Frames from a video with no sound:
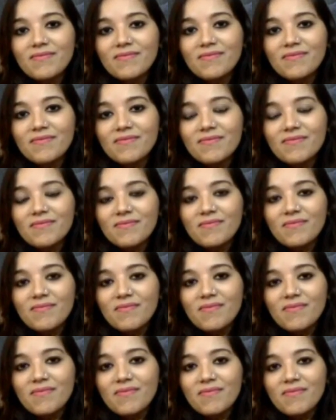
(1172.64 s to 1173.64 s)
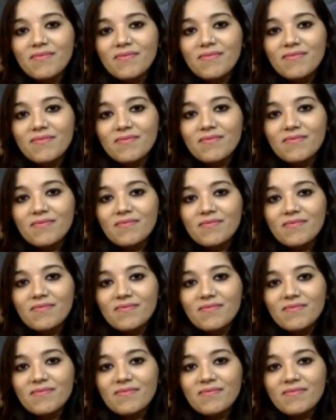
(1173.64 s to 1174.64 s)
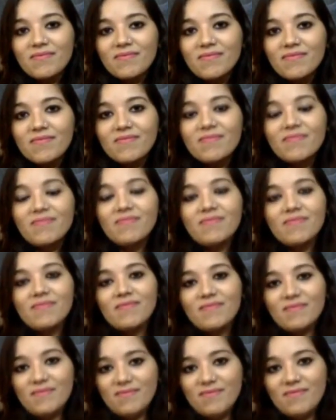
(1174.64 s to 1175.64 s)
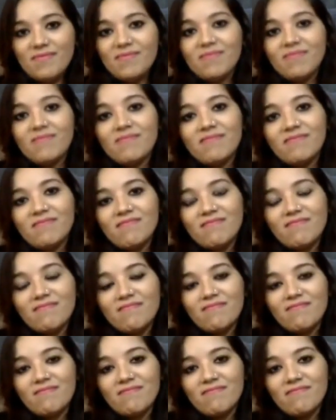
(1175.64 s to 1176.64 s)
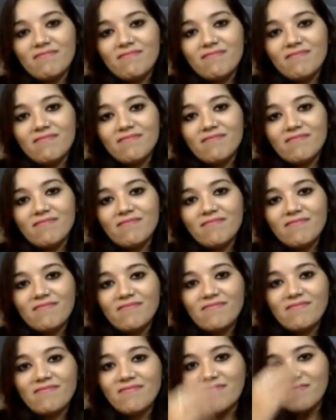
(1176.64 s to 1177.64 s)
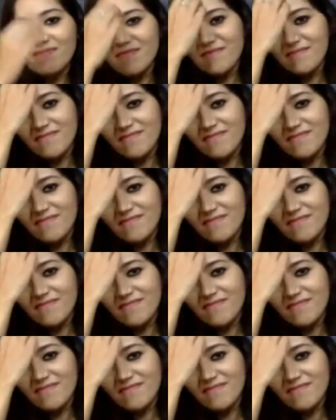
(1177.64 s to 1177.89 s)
The person shown says nothing.